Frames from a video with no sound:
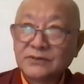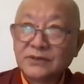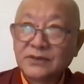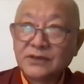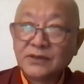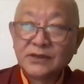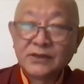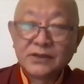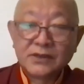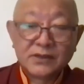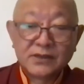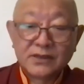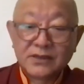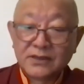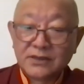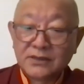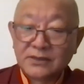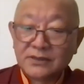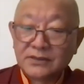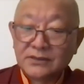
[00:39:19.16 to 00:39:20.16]
your
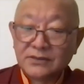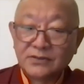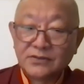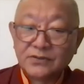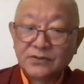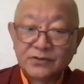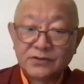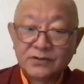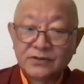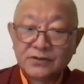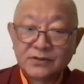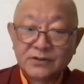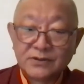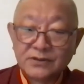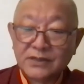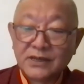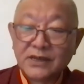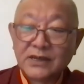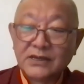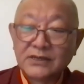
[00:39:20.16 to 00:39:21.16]
negative
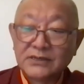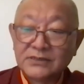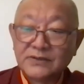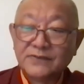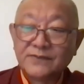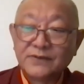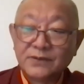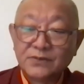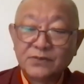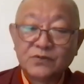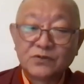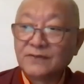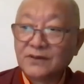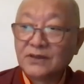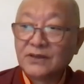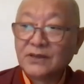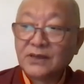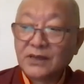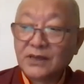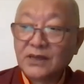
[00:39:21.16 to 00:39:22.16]
emotions, negative
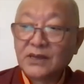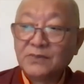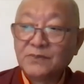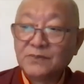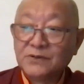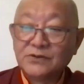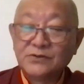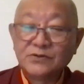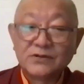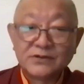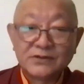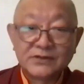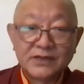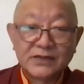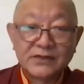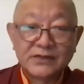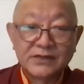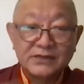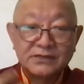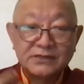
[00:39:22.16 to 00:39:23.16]
habitual
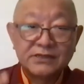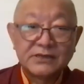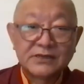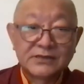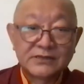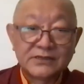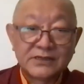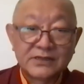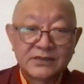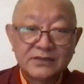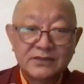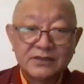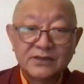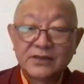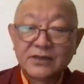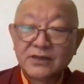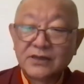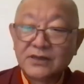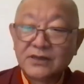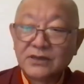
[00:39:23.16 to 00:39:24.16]
tendencies, and
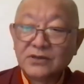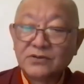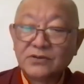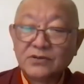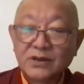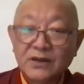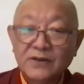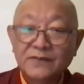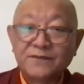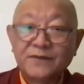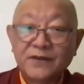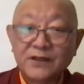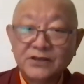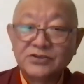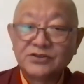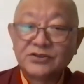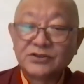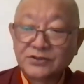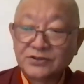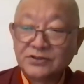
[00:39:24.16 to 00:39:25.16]

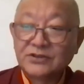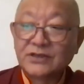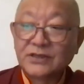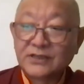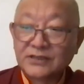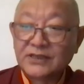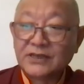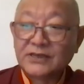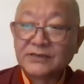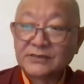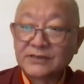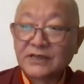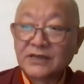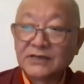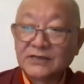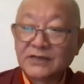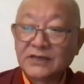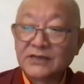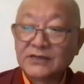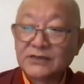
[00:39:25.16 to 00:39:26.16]
afflictions and things
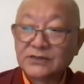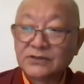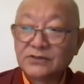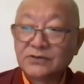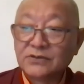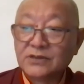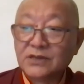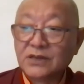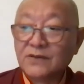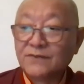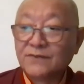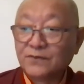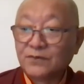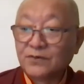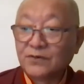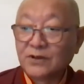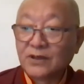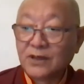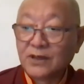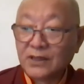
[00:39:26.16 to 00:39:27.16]
like that. So
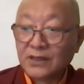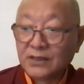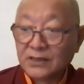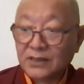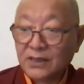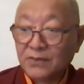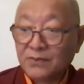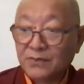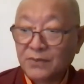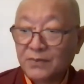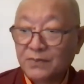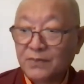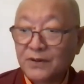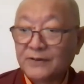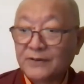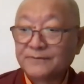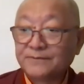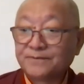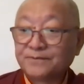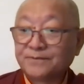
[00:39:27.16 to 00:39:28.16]
therefore,
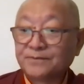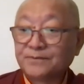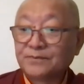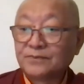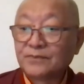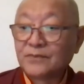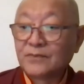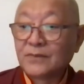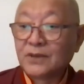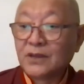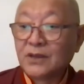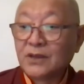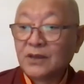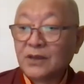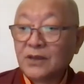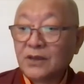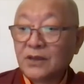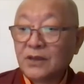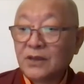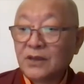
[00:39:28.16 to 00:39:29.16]
Nemepa.
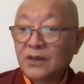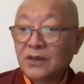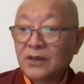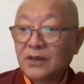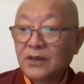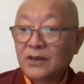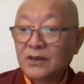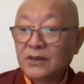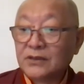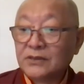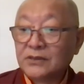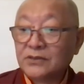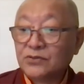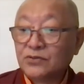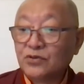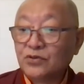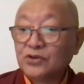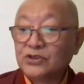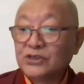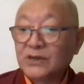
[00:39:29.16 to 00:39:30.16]

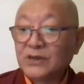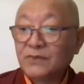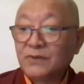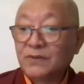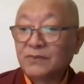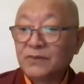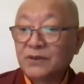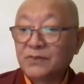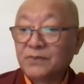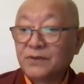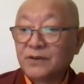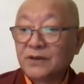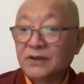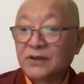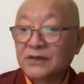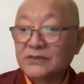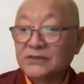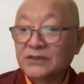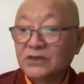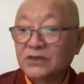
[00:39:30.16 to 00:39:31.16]
Tuichepa Mepa,
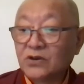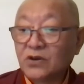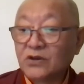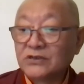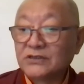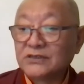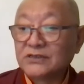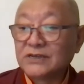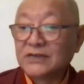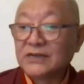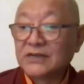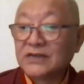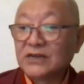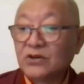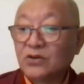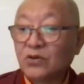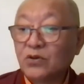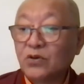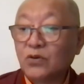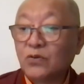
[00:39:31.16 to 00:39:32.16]
it's constant
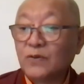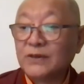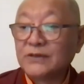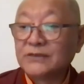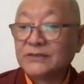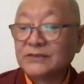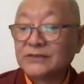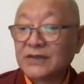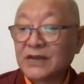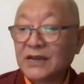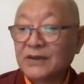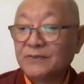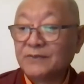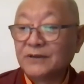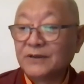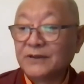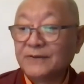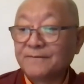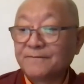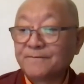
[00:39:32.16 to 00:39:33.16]
and always
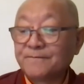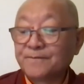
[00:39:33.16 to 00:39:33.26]
timely.